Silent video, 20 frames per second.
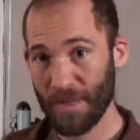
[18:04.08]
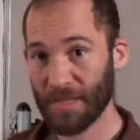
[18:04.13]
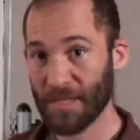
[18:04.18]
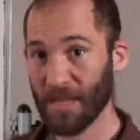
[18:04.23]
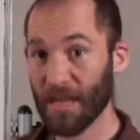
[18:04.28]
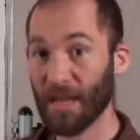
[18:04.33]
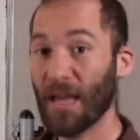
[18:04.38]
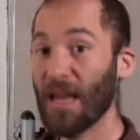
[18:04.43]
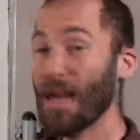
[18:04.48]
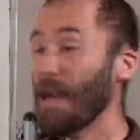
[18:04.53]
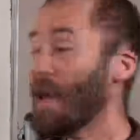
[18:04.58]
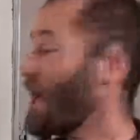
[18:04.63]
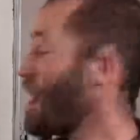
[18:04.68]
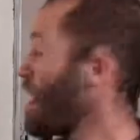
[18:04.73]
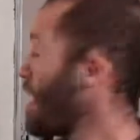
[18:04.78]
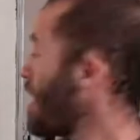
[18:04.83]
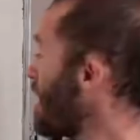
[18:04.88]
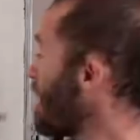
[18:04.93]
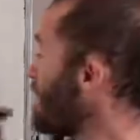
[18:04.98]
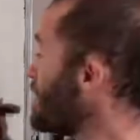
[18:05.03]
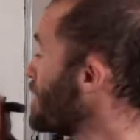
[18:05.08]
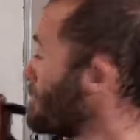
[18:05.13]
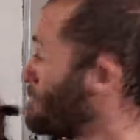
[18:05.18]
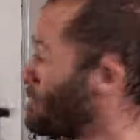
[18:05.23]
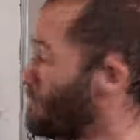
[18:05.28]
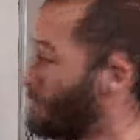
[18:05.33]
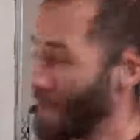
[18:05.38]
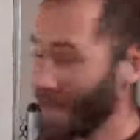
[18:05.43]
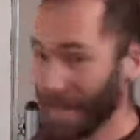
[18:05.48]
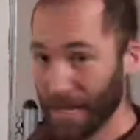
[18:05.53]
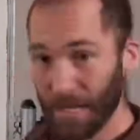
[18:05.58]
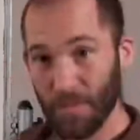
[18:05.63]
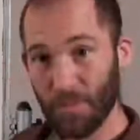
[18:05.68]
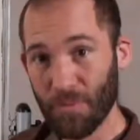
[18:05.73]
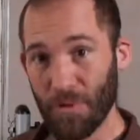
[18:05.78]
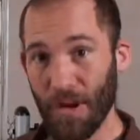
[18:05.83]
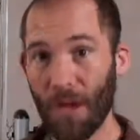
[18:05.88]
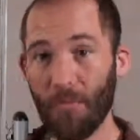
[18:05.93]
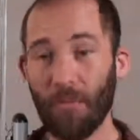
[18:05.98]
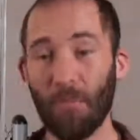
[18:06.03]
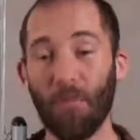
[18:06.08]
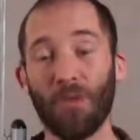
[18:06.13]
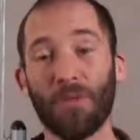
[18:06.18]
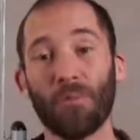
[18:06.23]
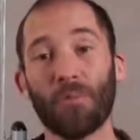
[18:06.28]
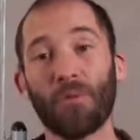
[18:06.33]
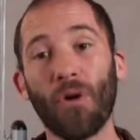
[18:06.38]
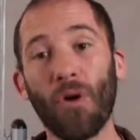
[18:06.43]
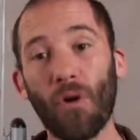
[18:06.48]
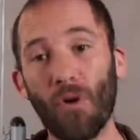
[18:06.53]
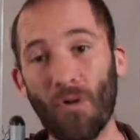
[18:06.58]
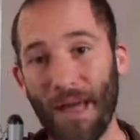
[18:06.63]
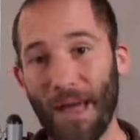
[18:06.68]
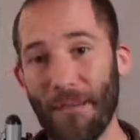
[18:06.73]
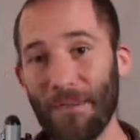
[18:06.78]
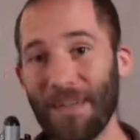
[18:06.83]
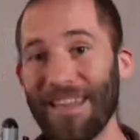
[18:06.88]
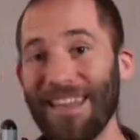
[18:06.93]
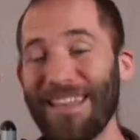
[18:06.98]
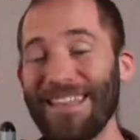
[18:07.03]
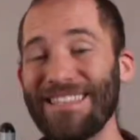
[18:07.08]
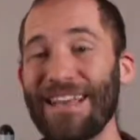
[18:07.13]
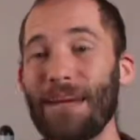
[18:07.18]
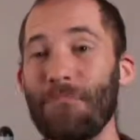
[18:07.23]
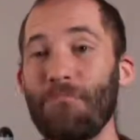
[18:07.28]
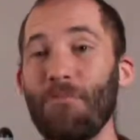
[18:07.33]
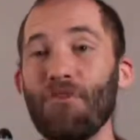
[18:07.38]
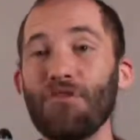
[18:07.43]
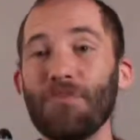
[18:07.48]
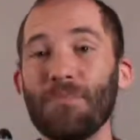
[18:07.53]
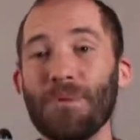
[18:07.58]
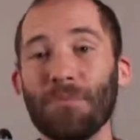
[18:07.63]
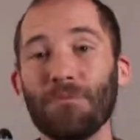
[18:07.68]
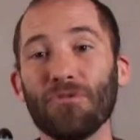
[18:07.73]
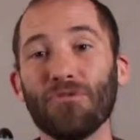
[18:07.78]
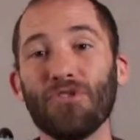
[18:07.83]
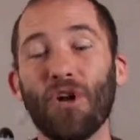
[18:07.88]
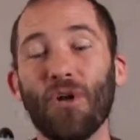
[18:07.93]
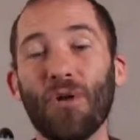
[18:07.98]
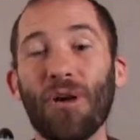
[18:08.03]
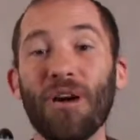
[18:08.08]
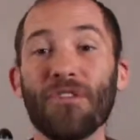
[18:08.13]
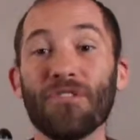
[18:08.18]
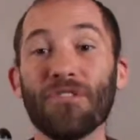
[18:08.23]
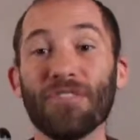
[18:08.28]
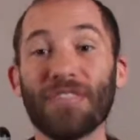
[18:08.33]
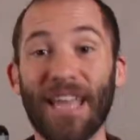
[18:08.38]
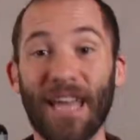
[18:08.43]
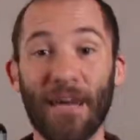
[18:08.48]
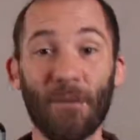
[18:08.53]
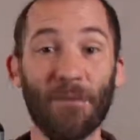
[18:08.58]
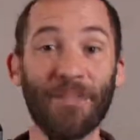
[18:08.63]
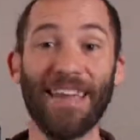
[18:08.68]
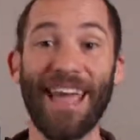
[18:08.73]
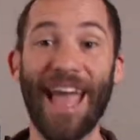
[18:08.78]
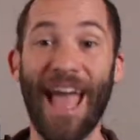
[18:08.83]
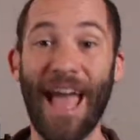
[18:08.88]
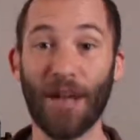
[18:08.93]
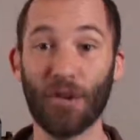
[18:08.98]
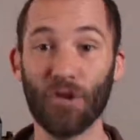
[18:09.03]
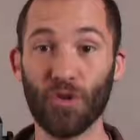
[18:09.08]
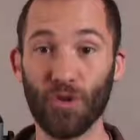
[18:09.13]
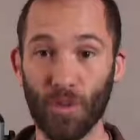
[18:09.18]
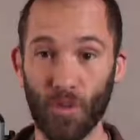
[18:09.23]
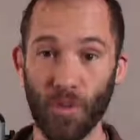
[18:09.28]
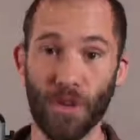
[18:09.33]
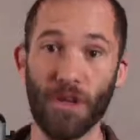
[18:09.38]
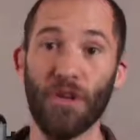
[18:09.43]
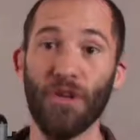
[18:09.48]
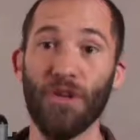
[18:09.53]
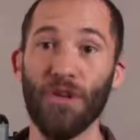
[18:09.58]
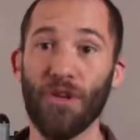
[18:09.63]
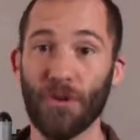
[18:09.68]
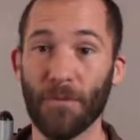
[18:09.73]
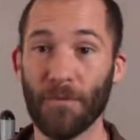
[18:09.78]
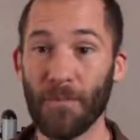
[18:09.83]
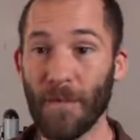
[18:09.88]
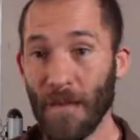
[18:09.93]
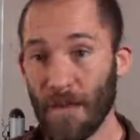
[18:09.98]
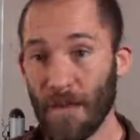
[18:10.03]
this thing. The biggest problem with programming is that most people don't understand what they actually want to do.